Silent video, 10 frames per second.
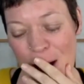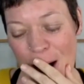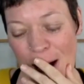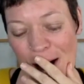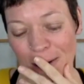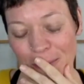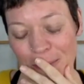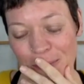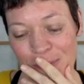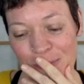
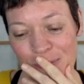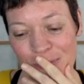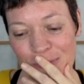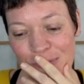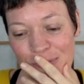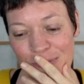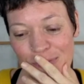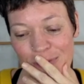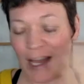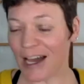Um
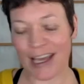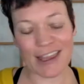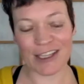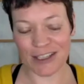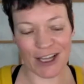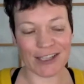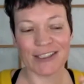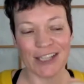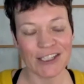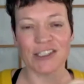yeah i think
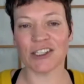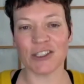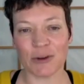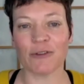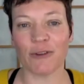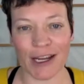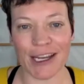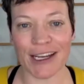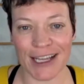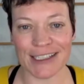yes it's just sort of
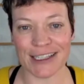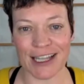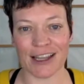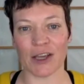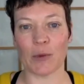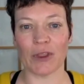recognizing that like